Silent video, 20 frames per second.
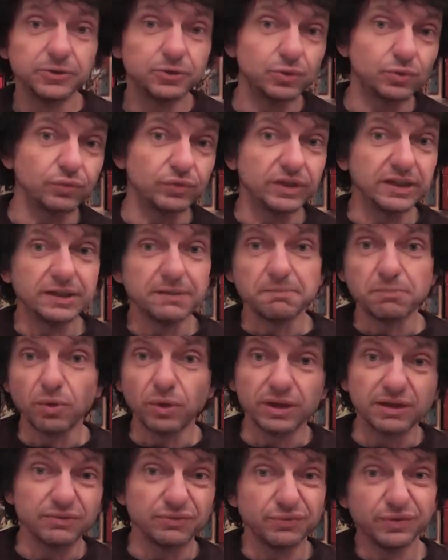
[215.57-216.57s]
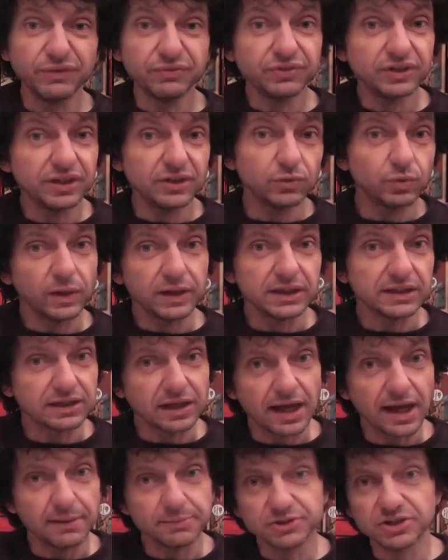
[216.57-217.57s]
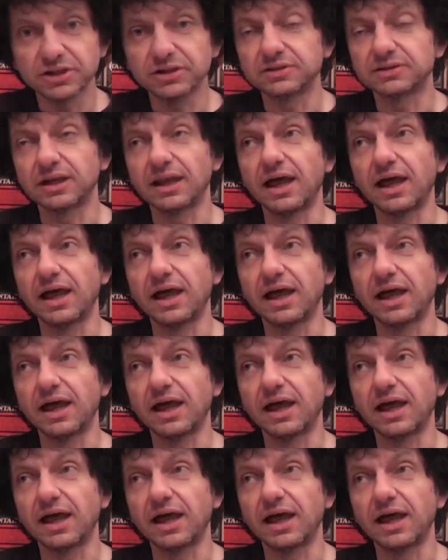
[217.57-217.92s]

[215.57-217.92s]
to read them more than 15, 20 times in your